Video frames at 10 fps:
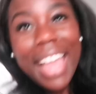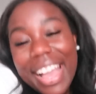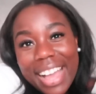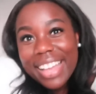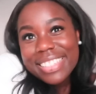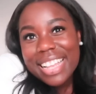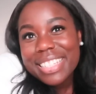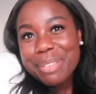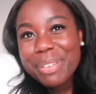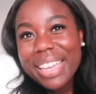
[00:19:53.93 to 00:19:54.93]
yeah, guys,
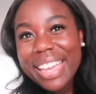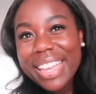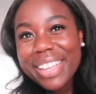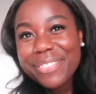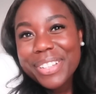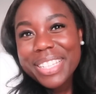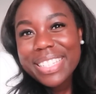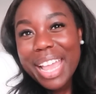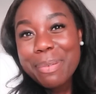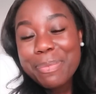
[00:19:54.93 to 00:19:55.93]
that's gonna be it for this
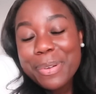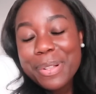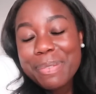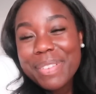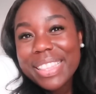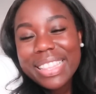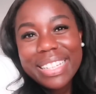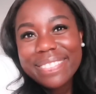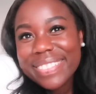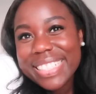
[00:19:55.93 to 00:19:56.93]
April
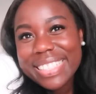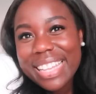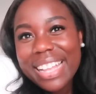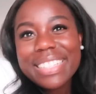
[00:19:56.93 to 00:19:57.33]
monthly reset.